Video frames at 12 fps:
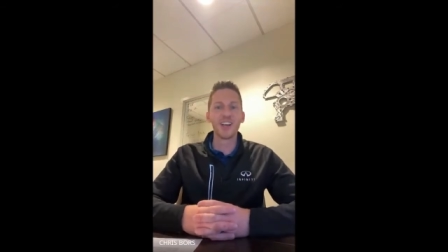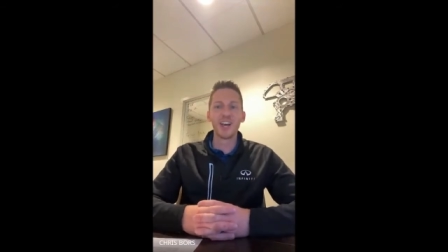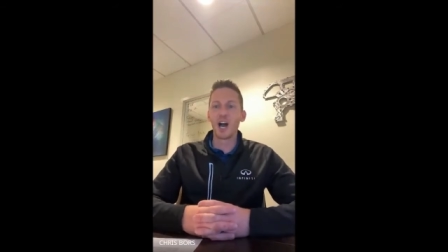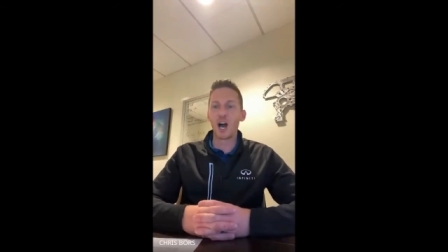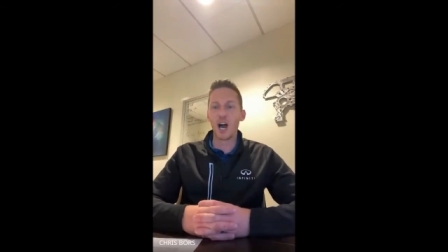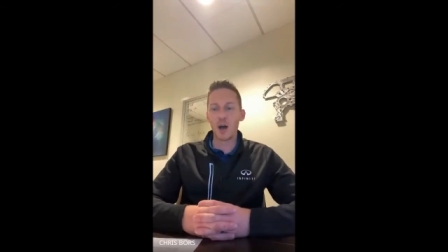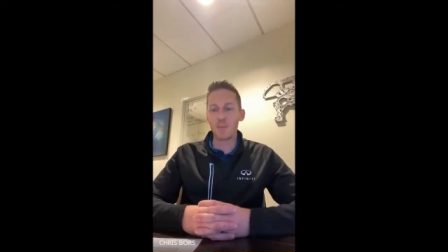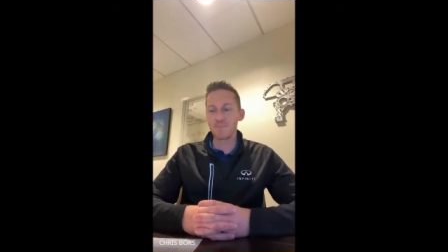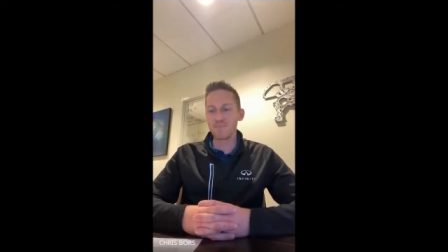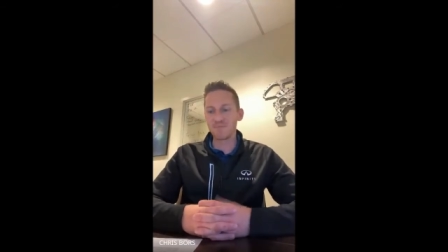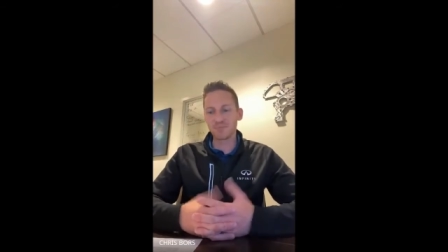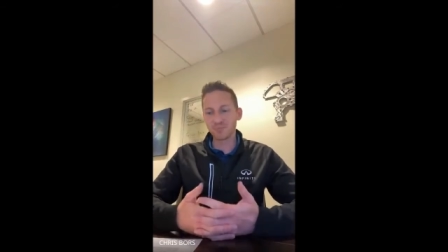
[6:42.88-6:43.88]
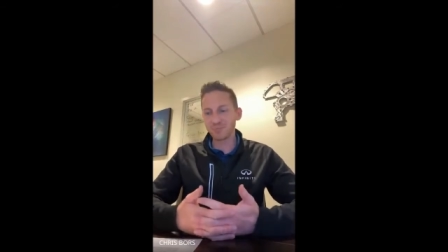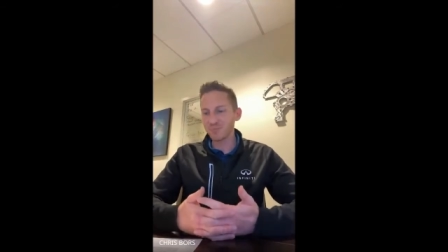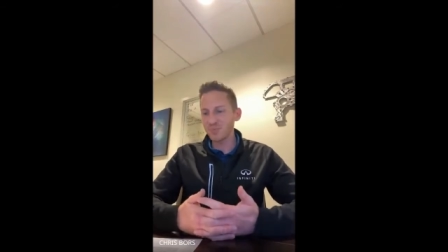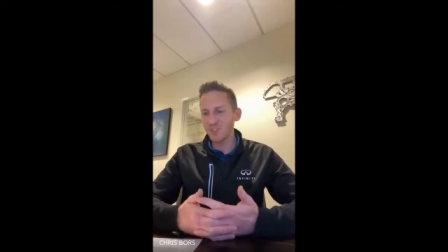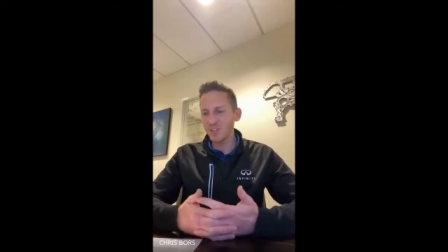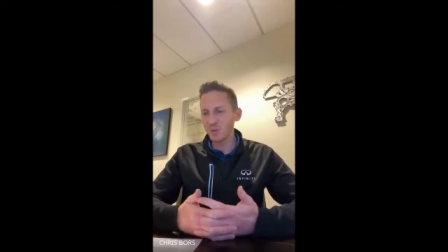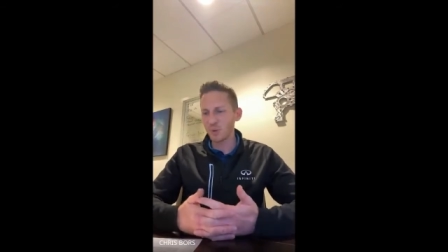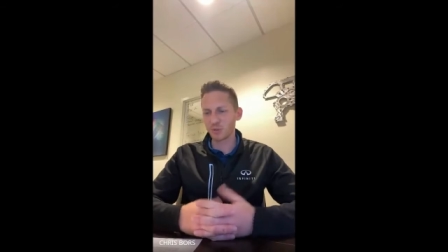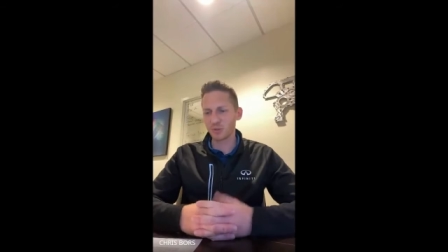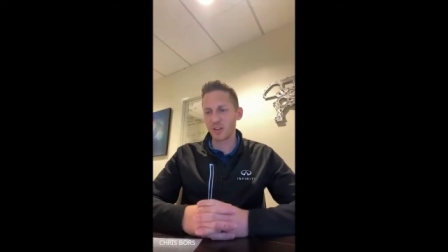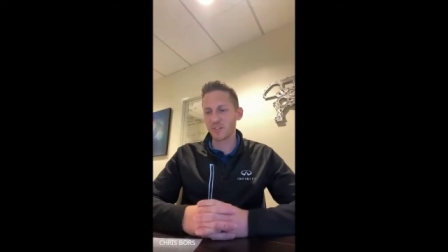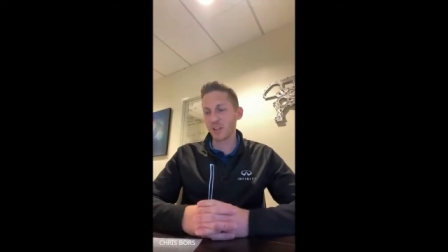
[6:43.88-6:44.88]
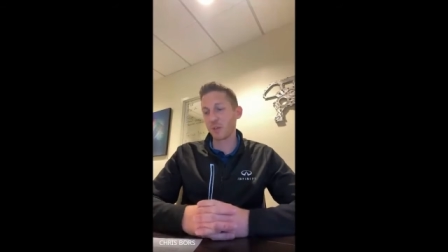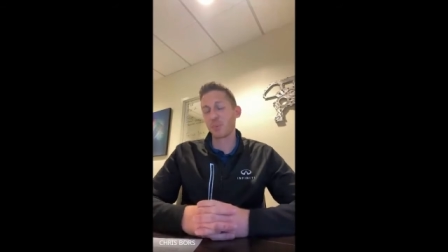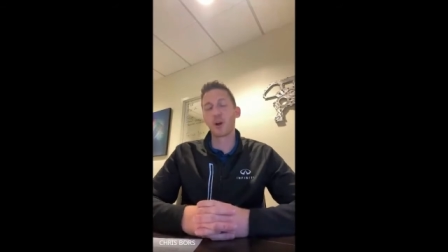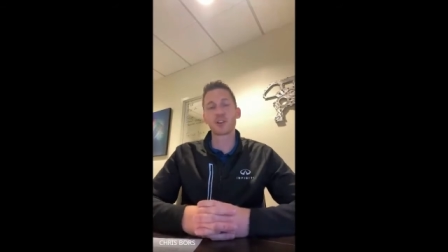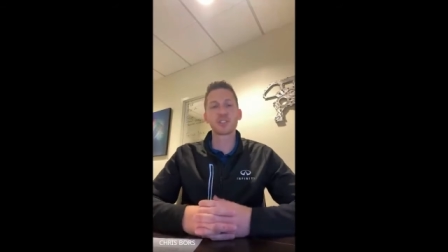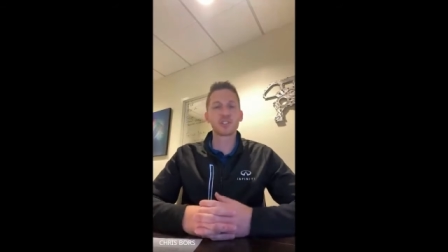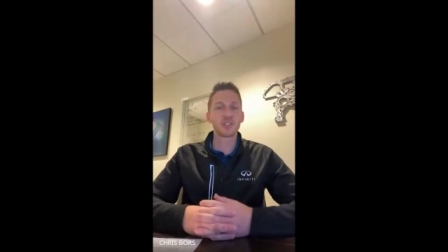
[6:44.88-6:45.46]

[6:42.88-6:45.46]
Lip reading: What else we have? And the perks.